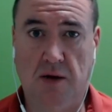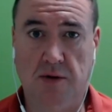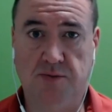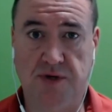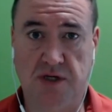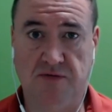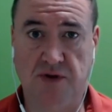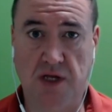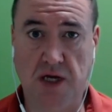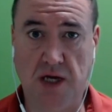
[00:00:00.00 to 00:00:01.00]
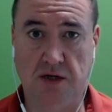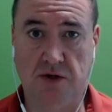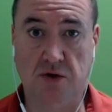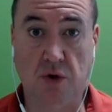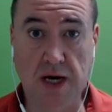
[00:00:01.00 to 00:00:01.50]
specifically in
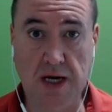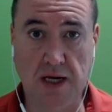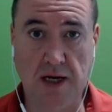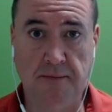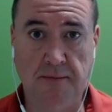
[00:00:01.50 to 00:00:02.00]
training,